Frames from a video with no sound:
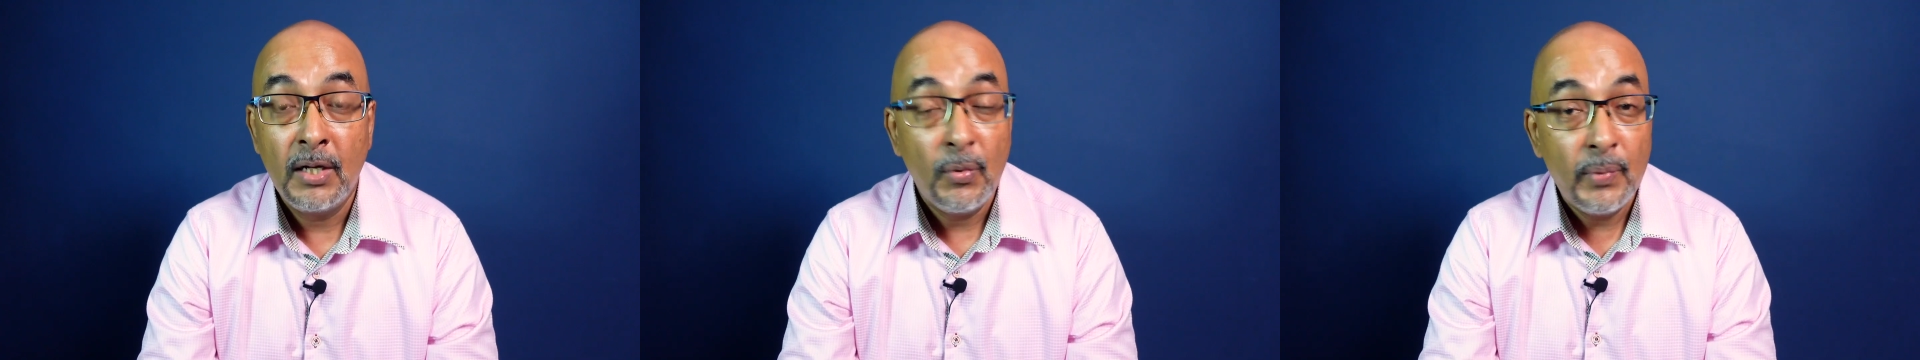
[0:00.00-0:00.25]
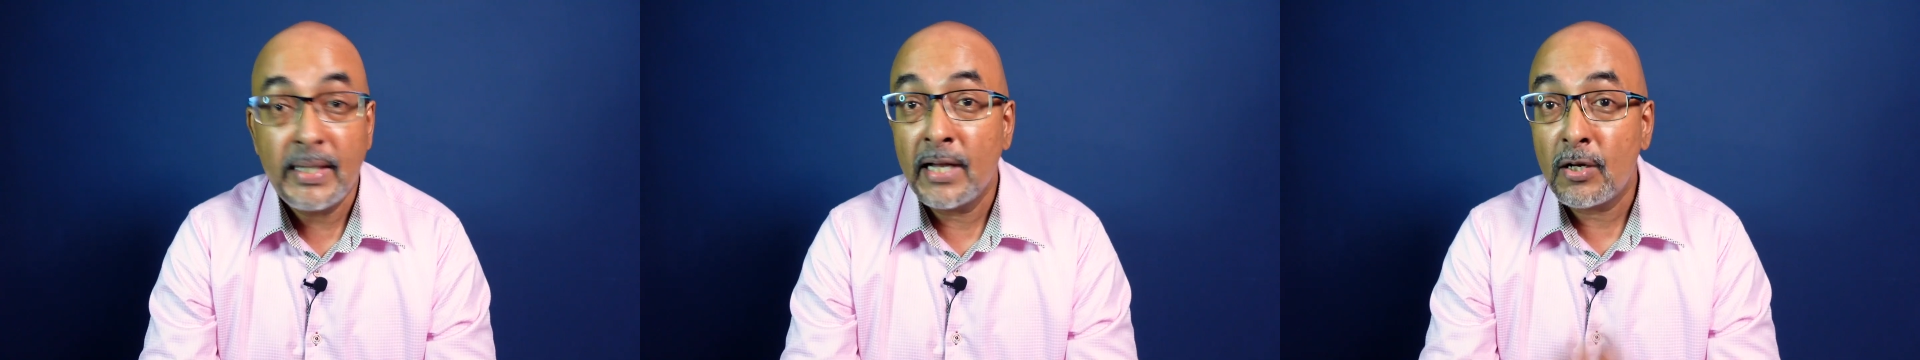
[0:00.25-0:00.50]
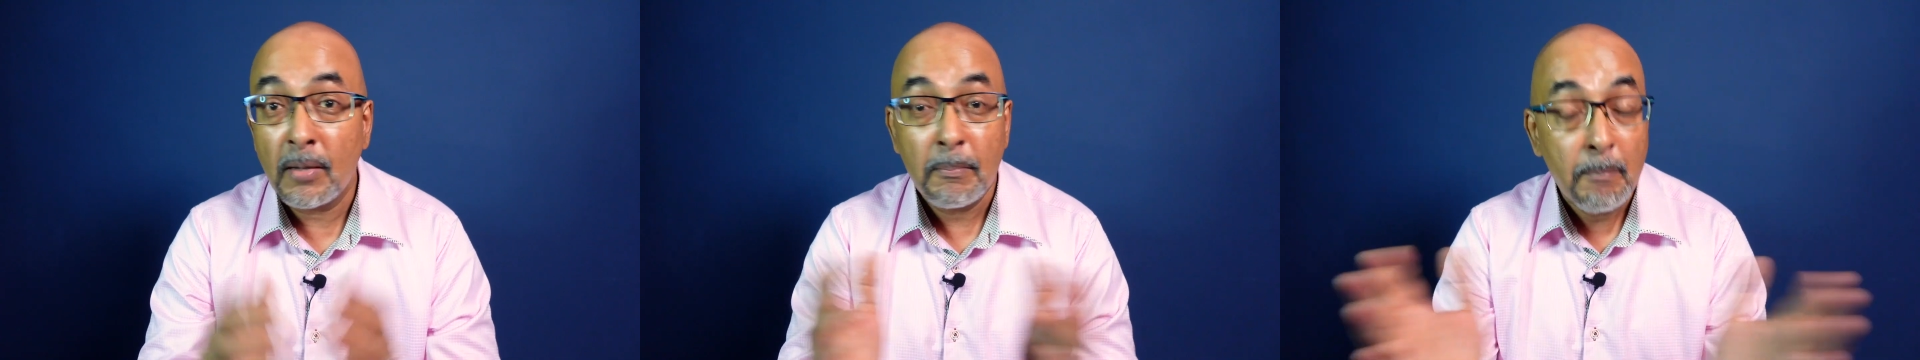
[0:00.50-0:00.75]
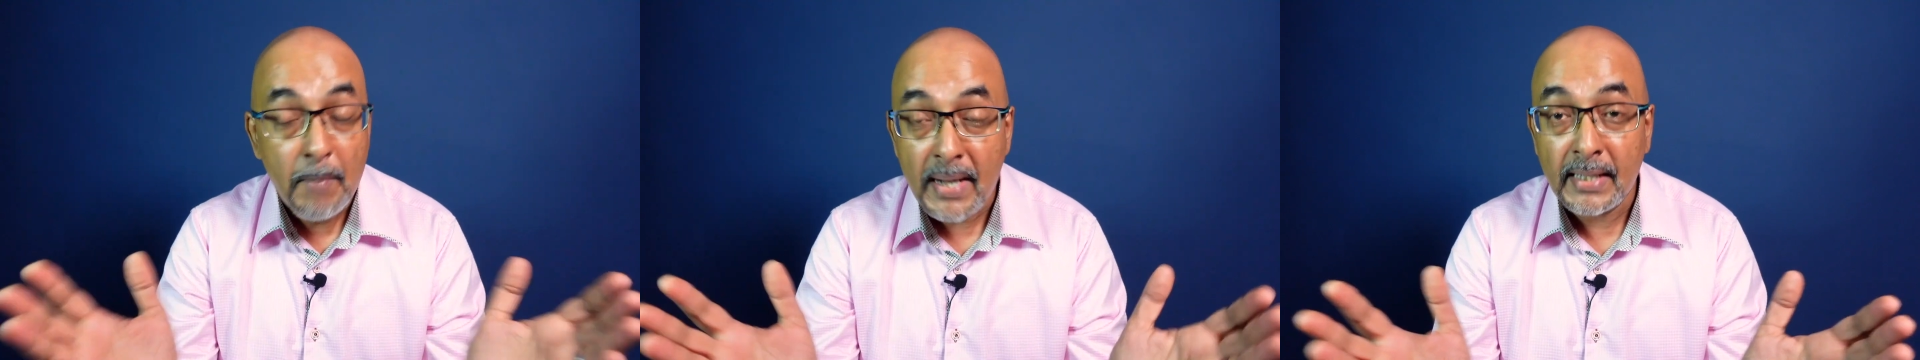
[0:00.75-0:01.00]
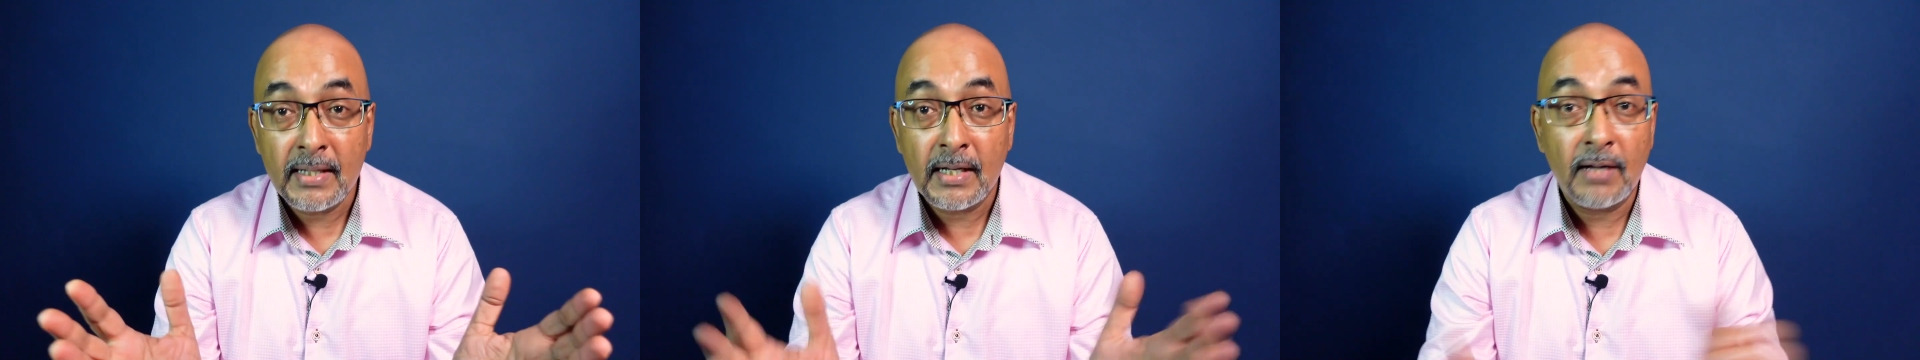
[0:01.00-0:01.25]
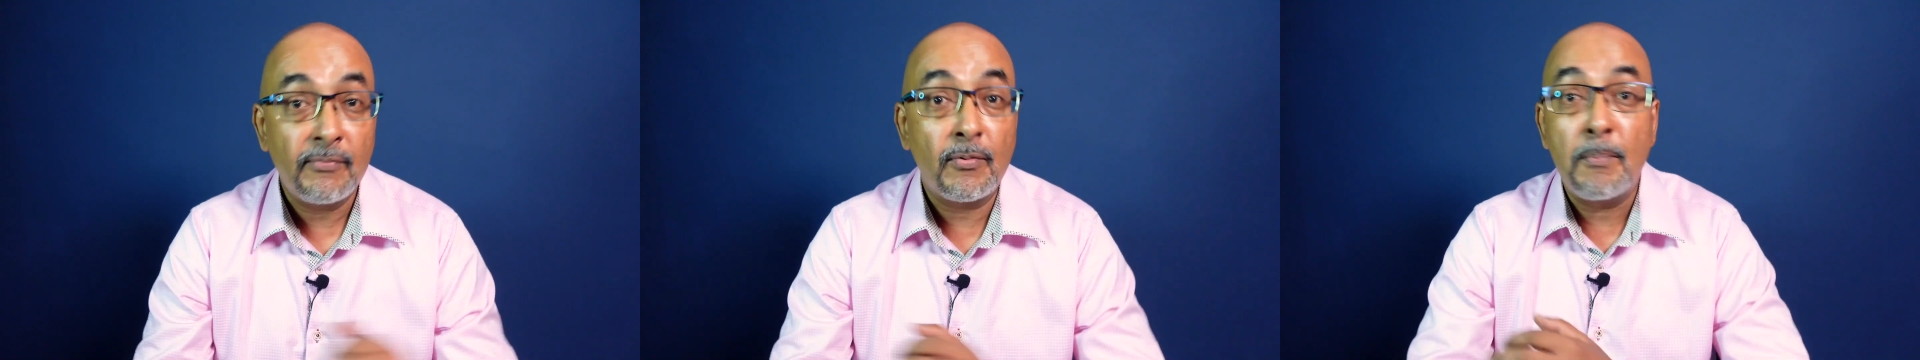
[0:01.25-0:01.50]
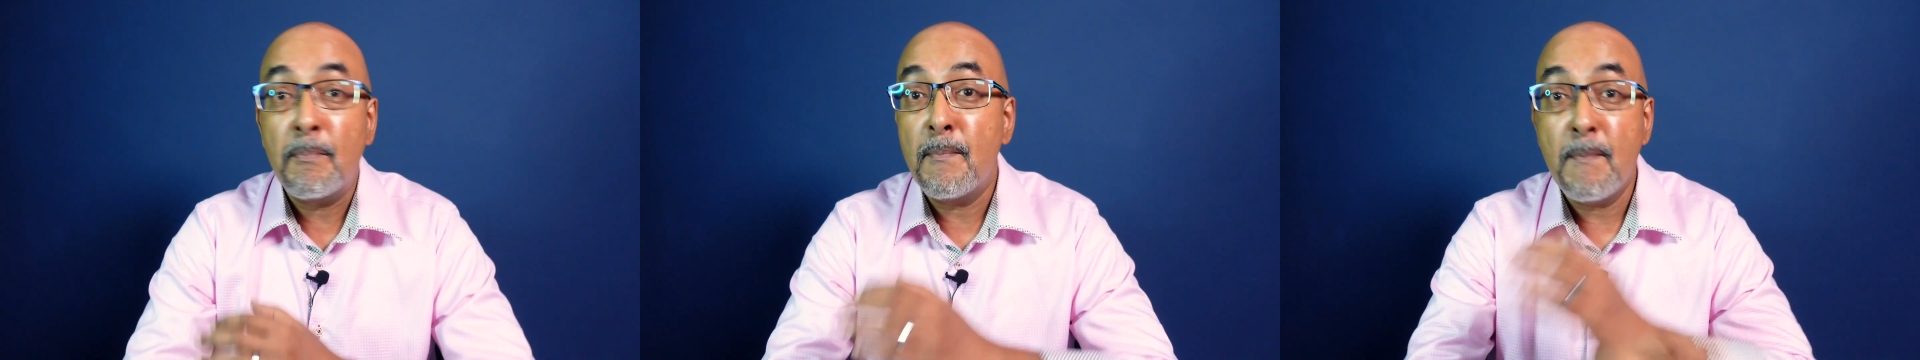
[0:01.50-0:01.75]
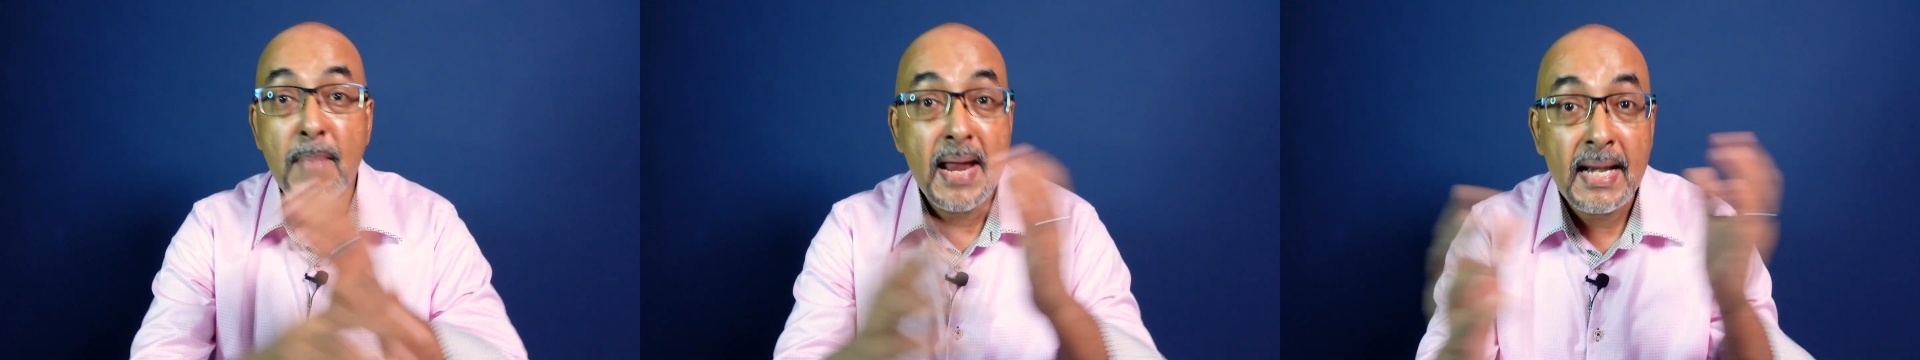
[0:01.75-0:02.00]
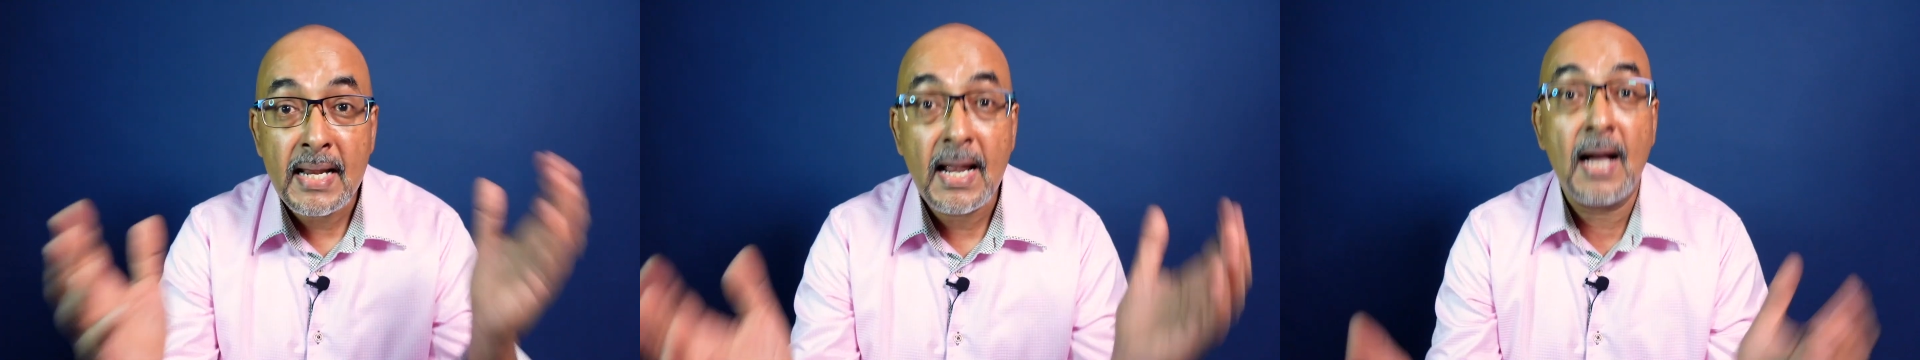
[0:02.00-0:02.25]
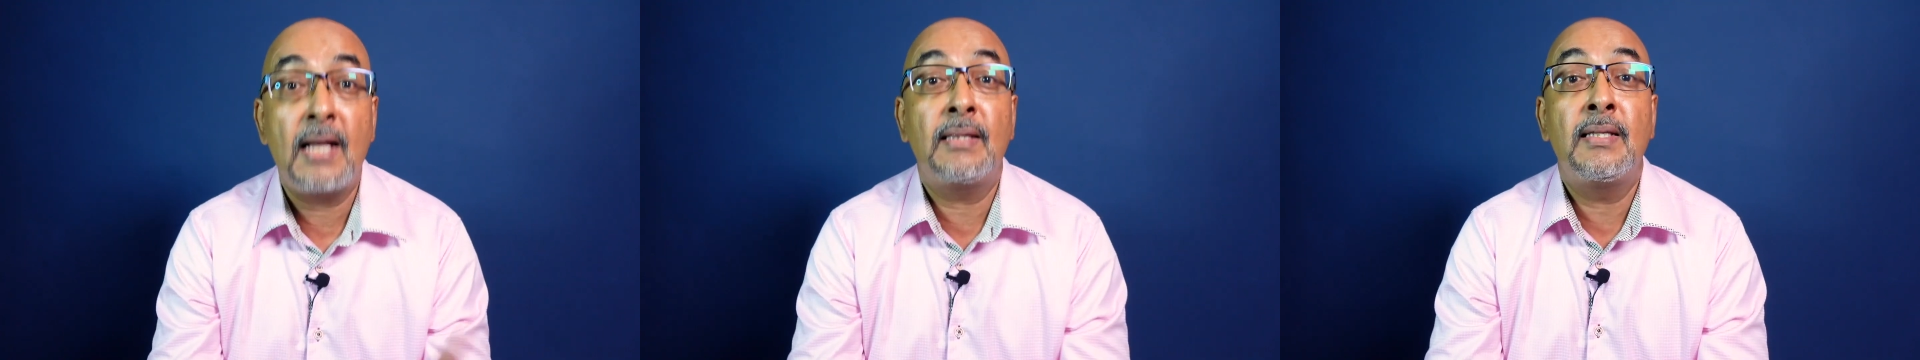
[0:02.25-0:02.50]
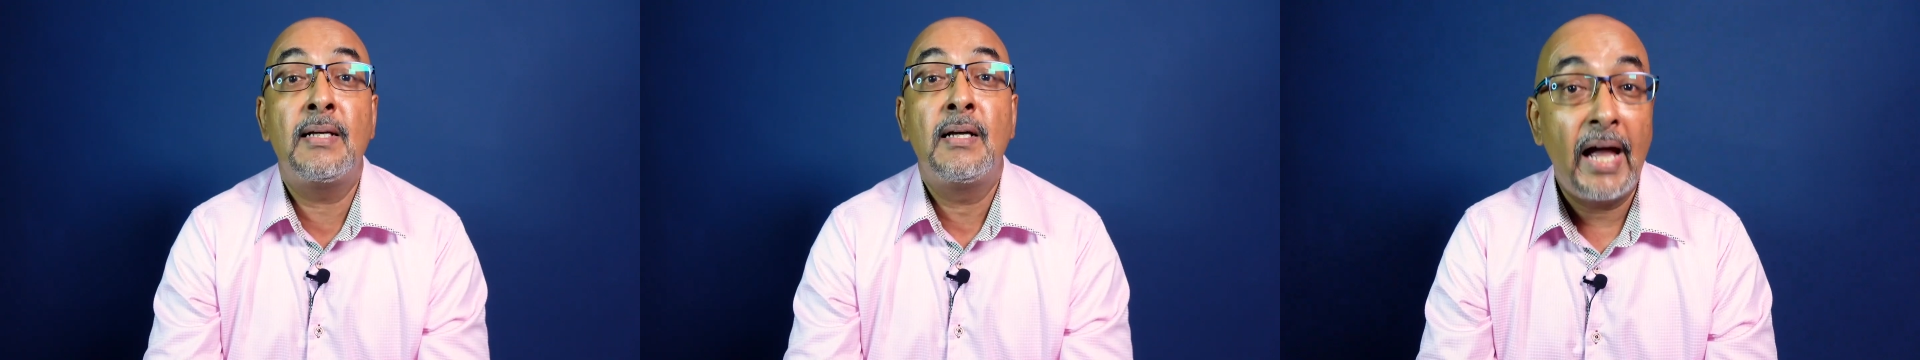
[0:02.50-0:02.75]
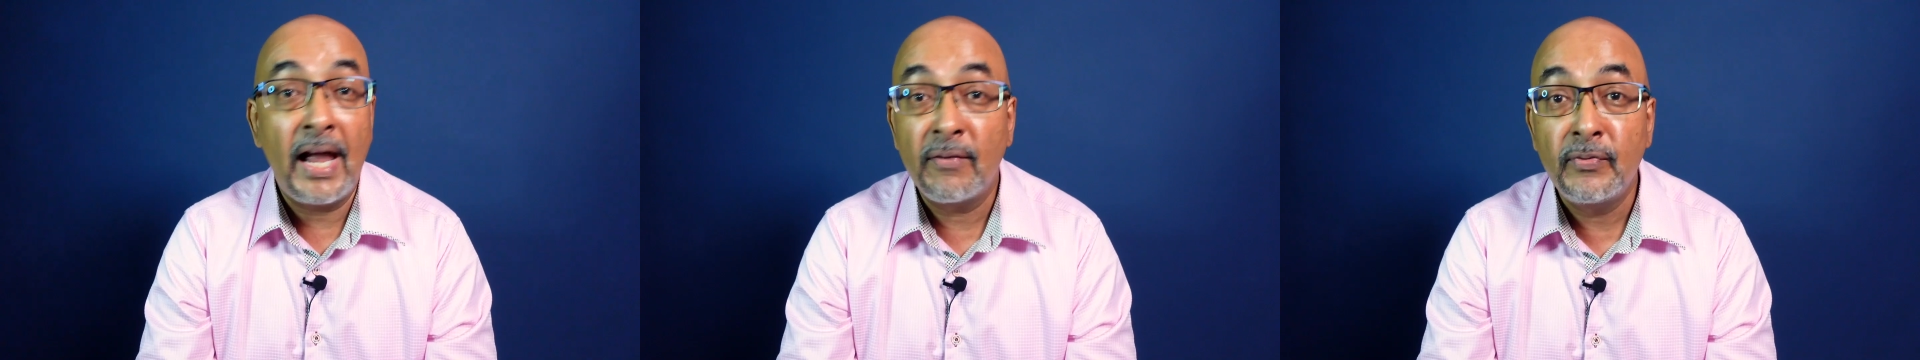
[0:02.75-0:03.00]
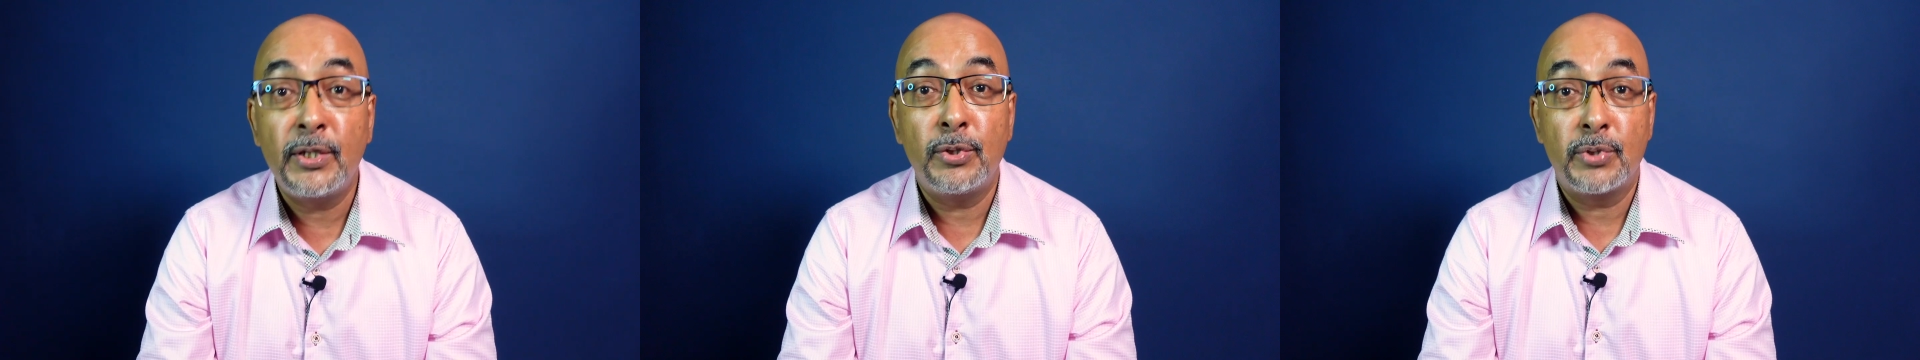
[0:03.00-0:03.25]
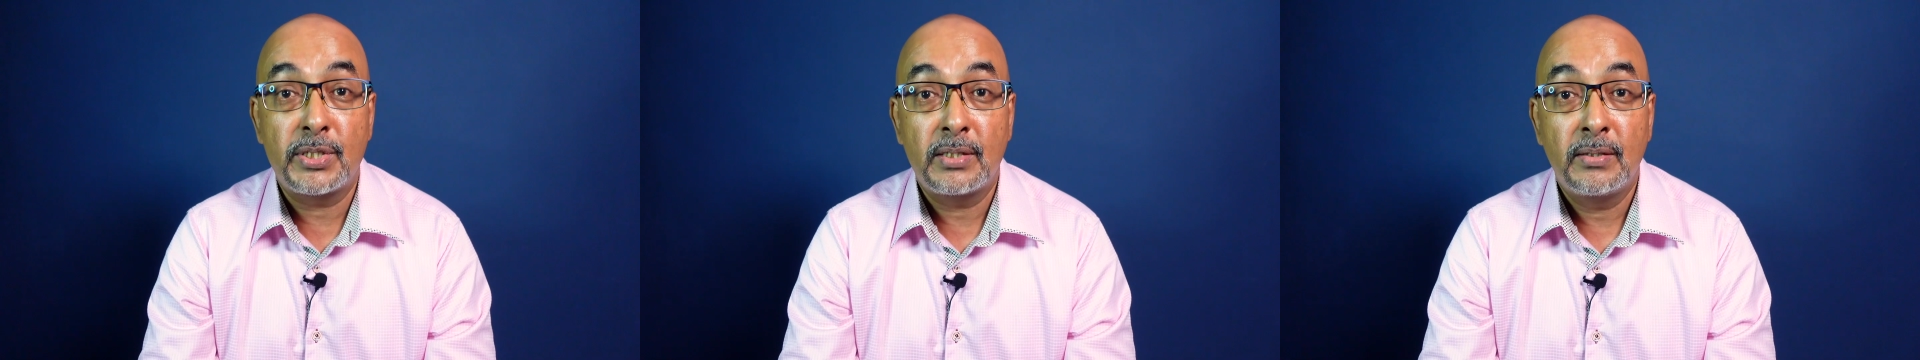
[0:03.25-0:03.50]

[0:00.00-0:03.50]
We can make income from many other avenues,